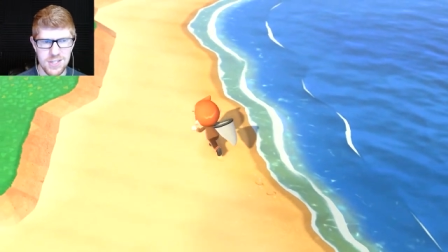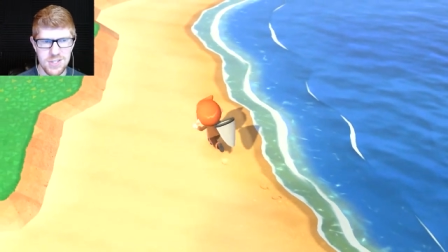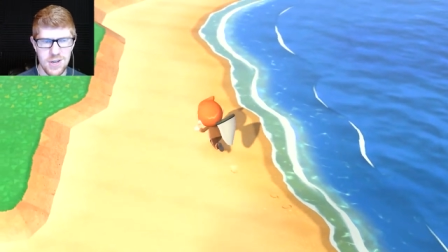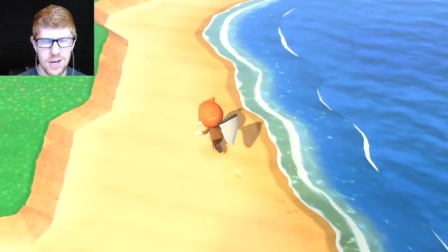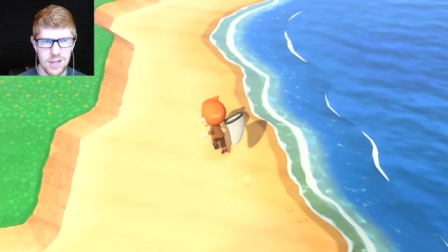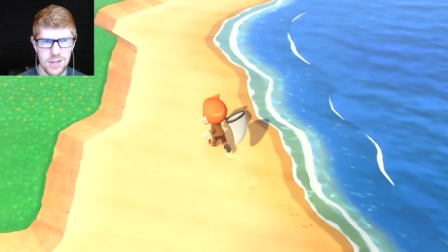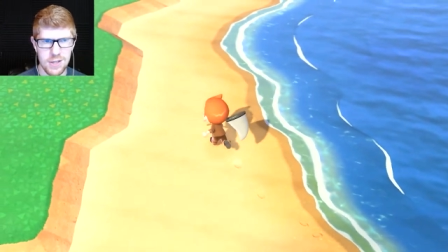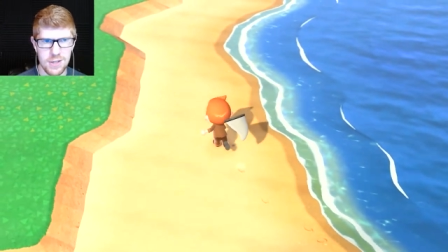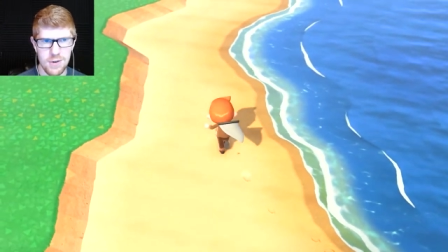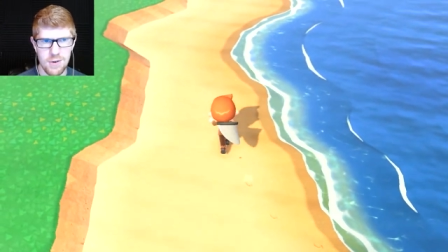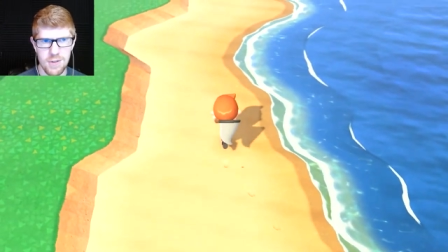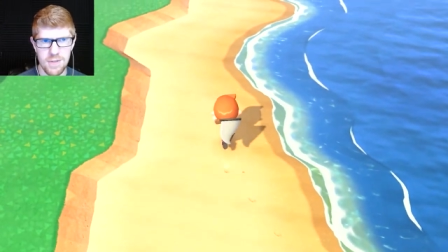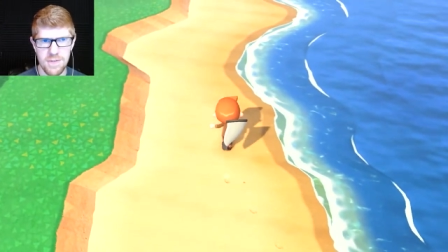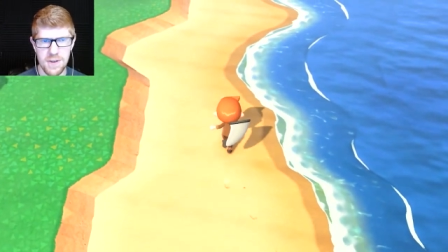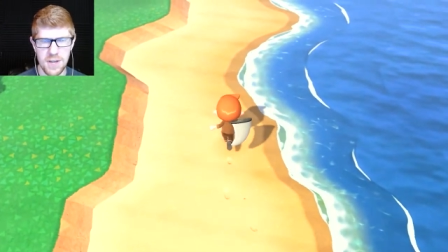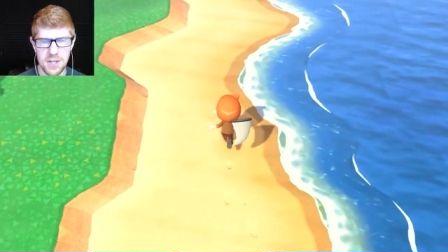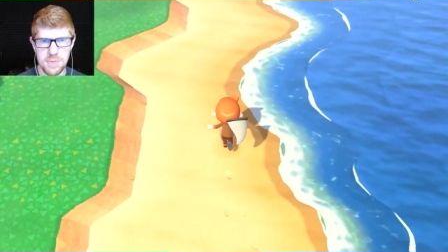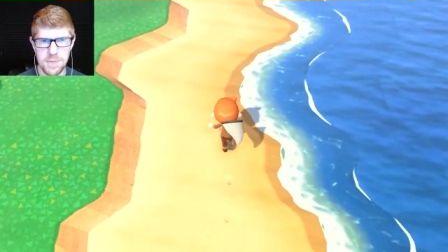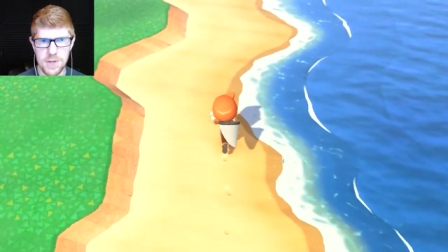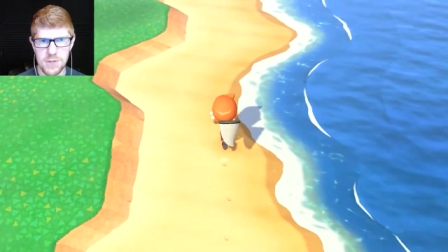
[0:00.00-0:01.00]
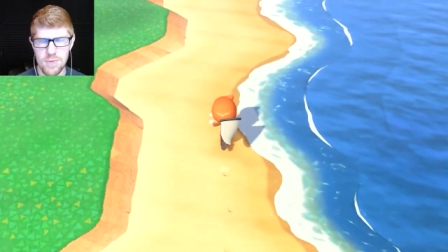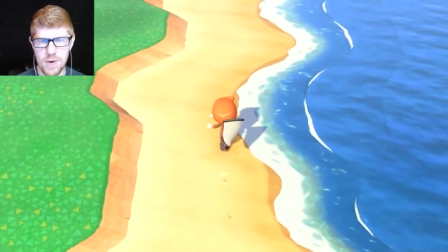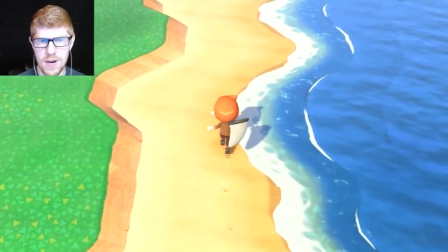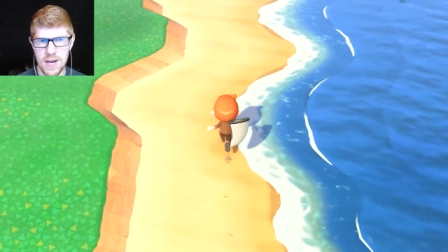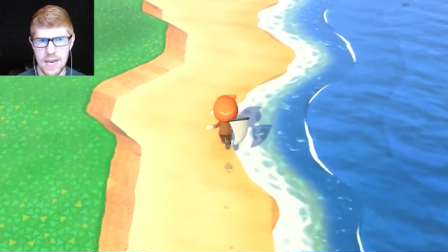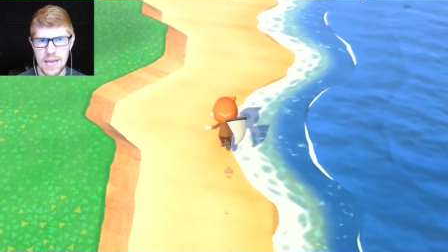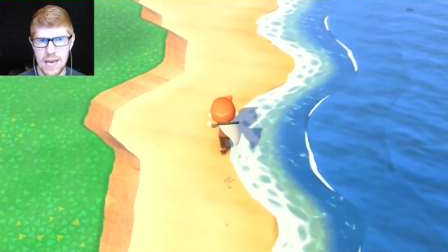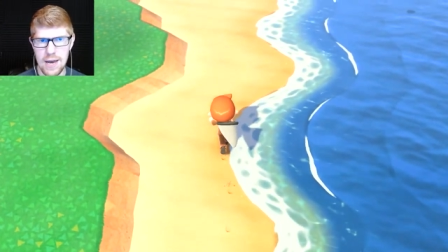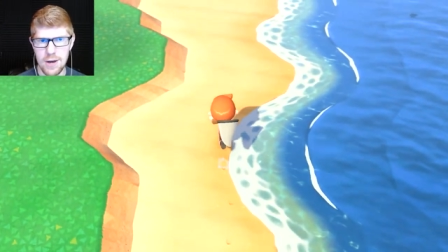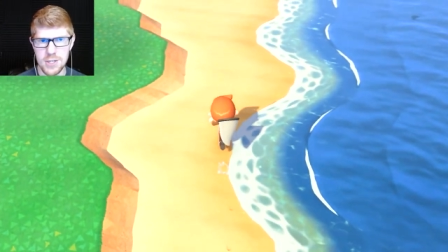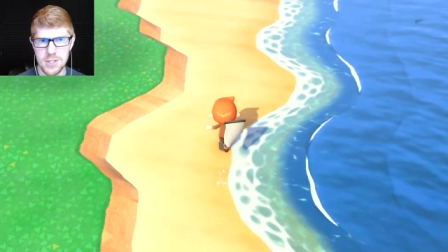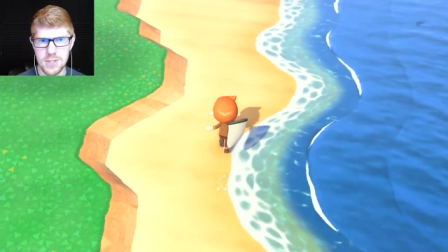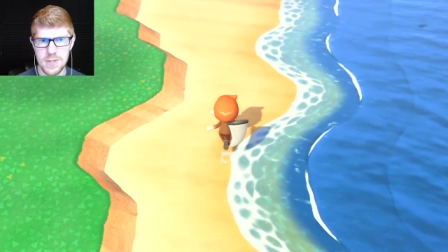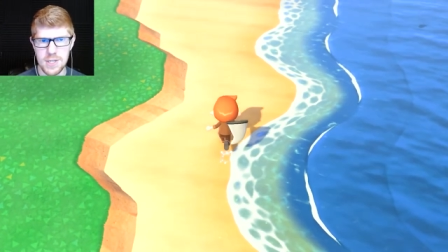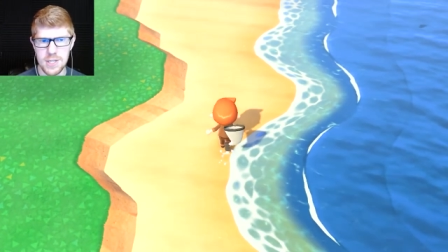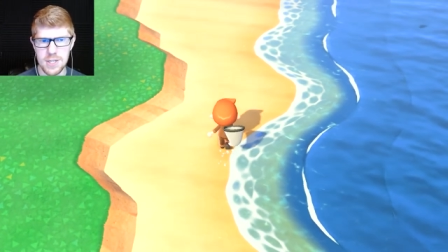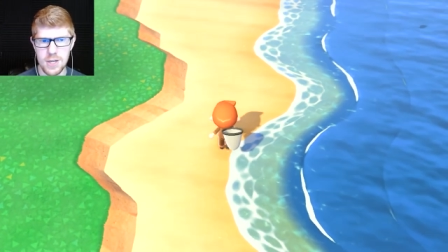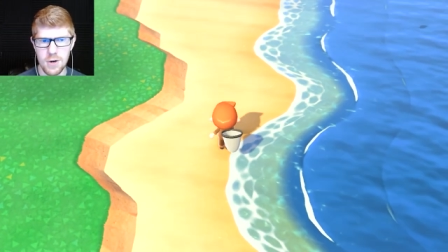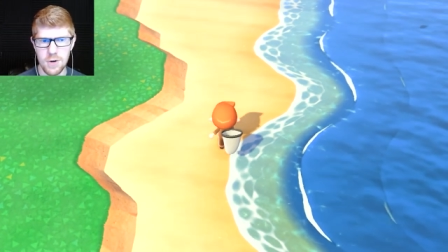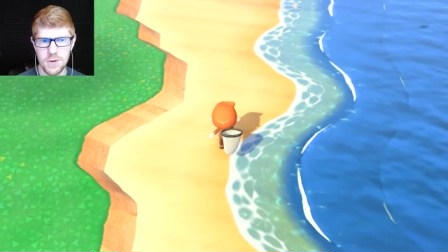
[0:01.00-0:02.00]
so I'll ignore the fish because right now I just
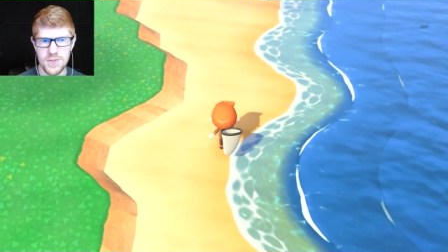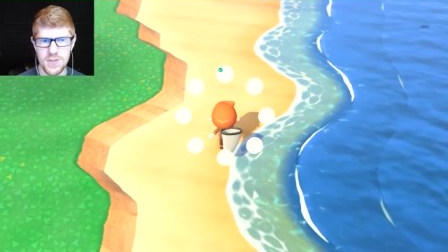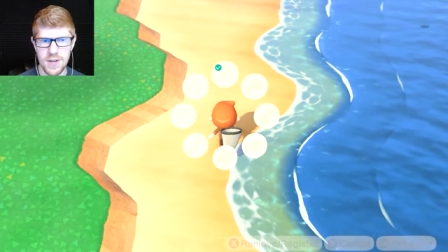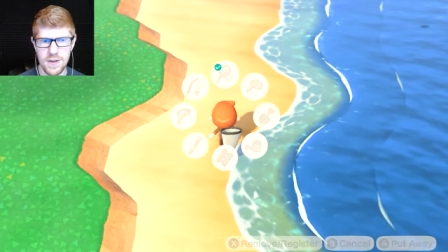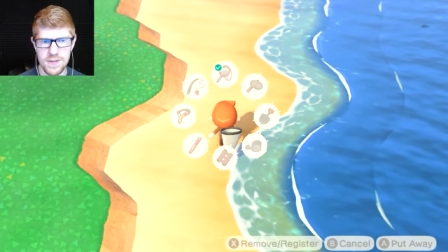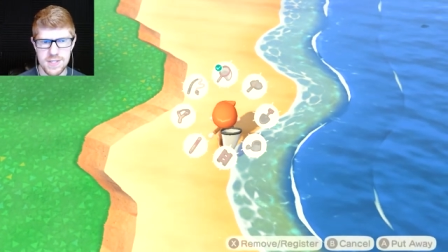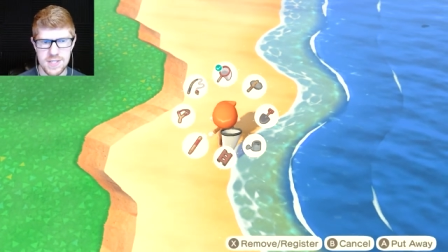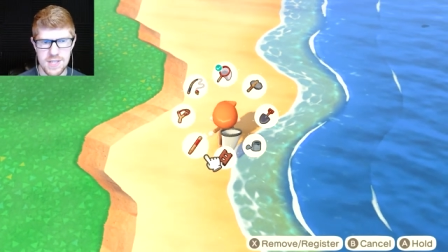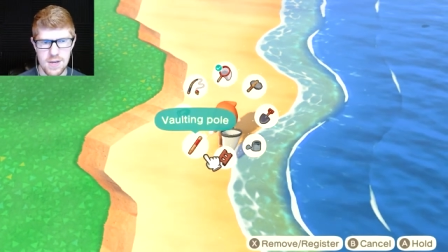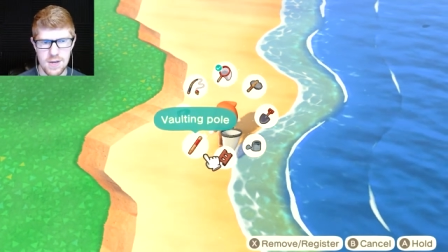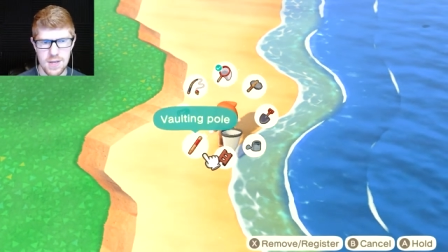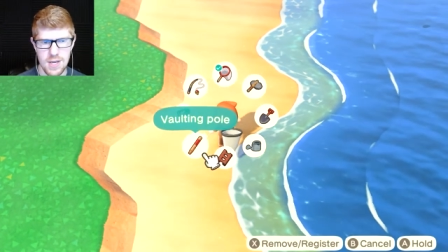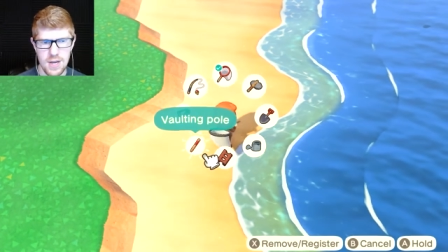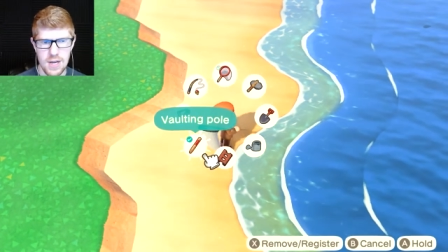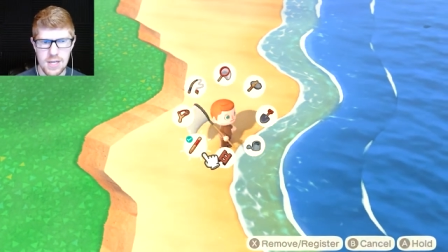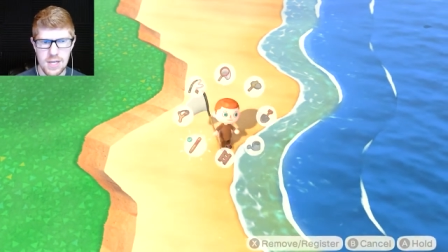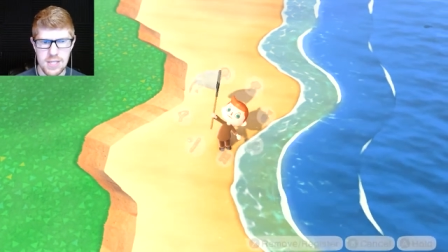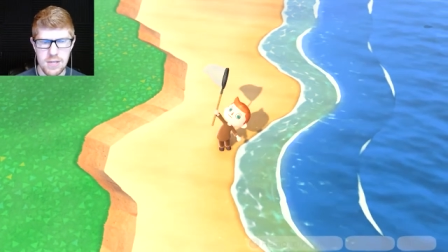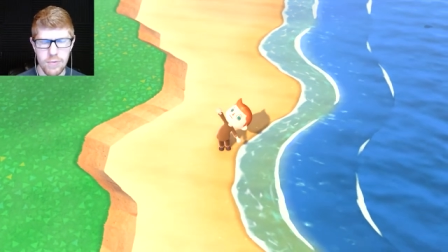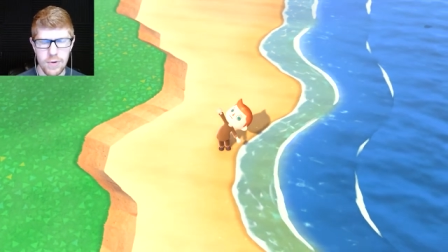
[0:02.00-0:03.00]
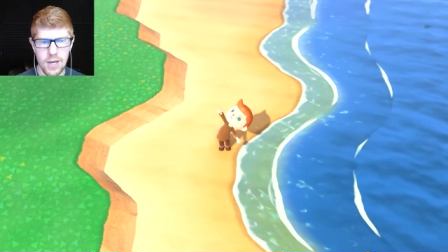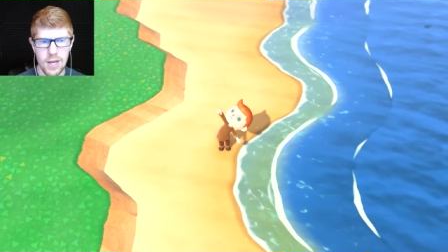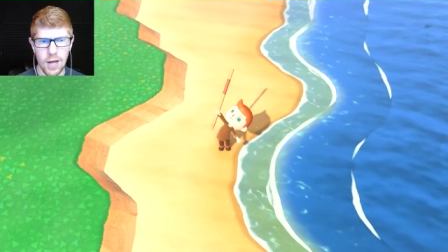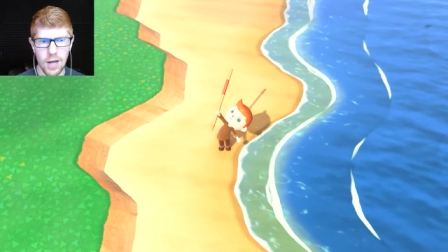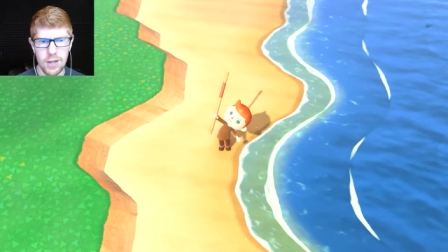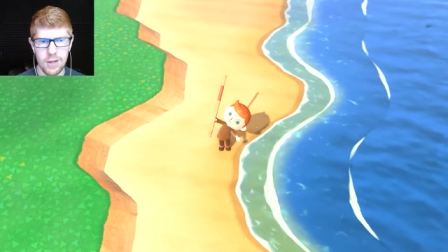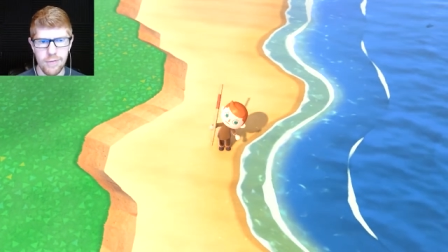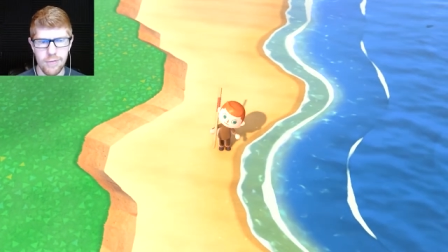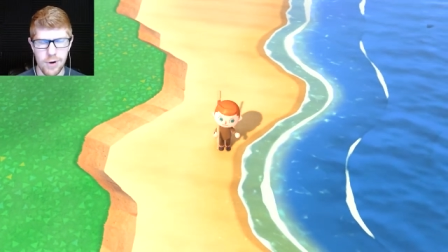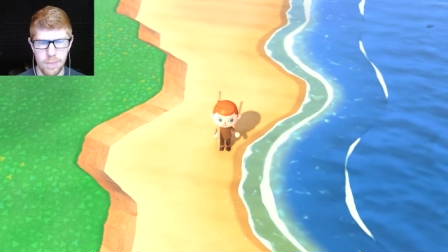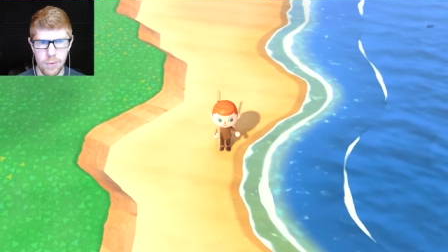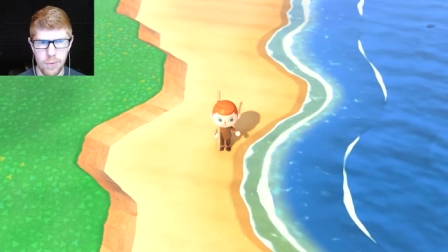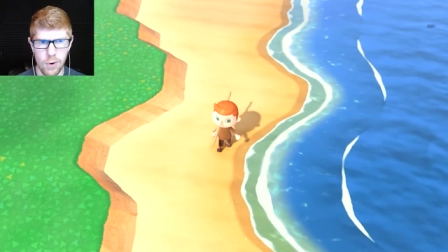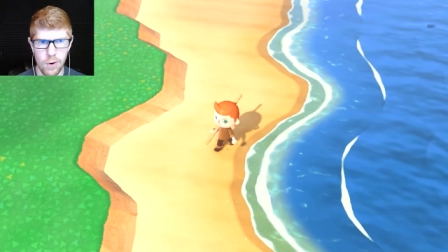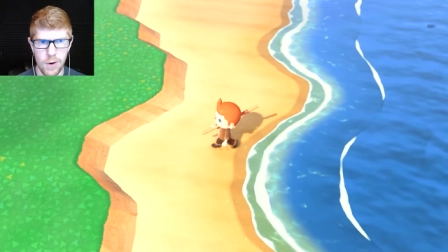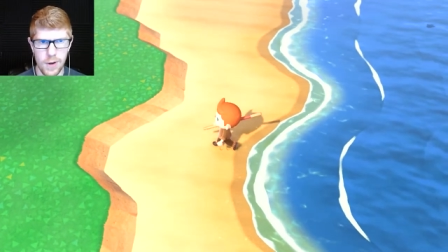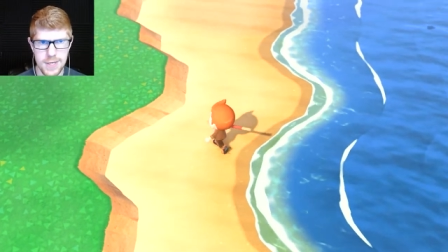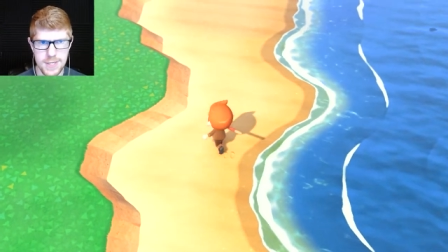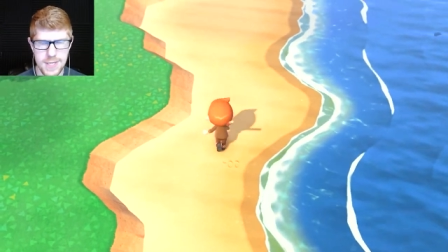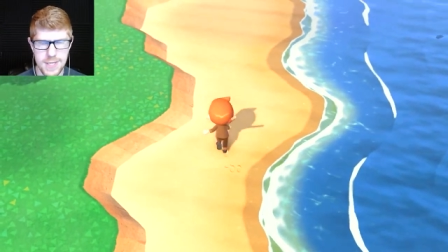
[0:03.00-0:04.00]
need to go and see see what Gulliver
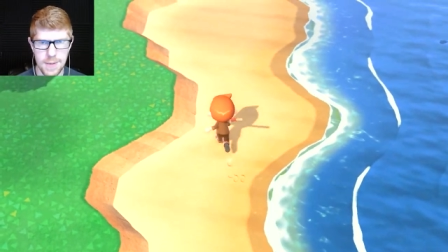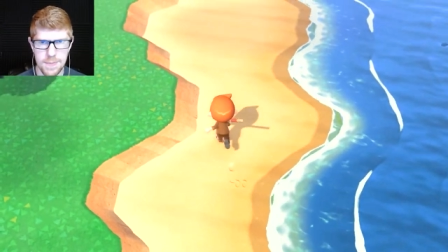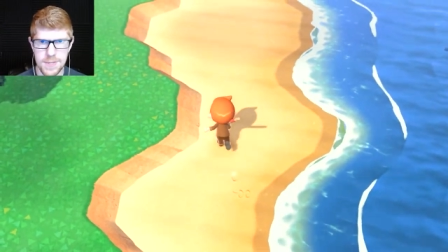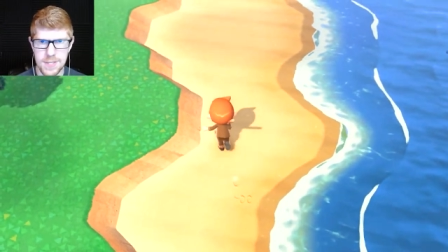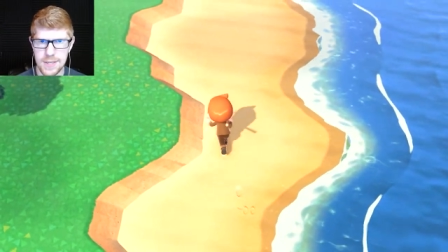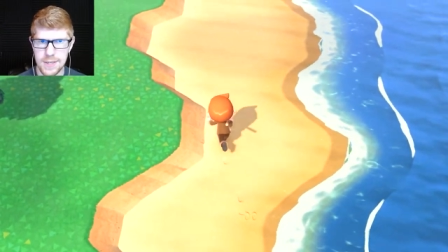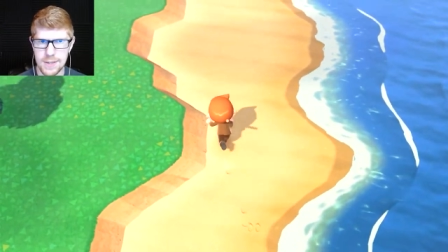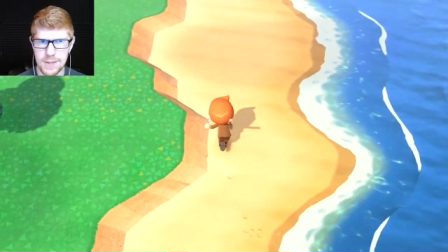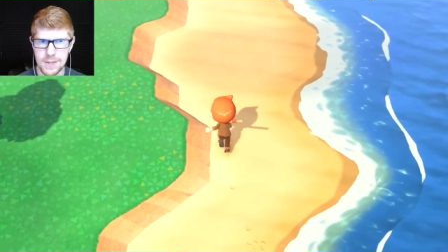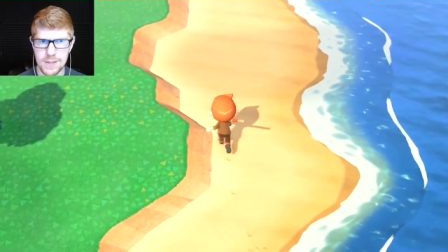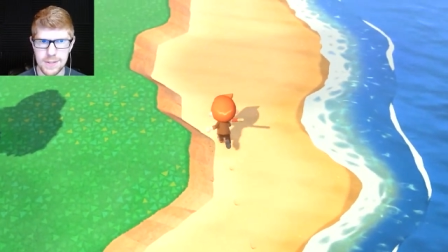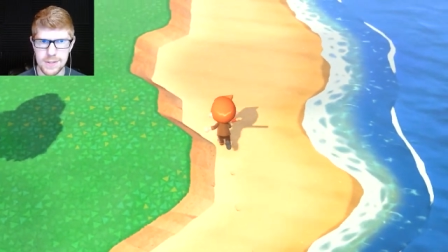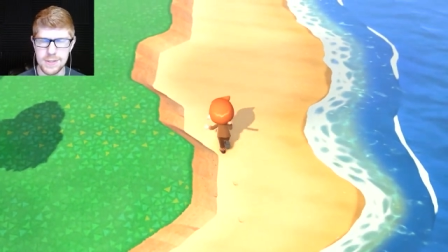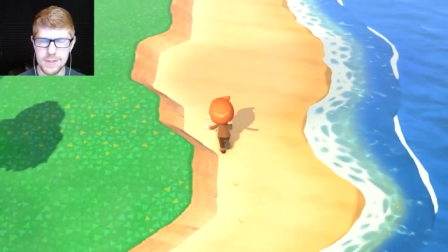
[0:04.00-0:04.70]
boy is up to.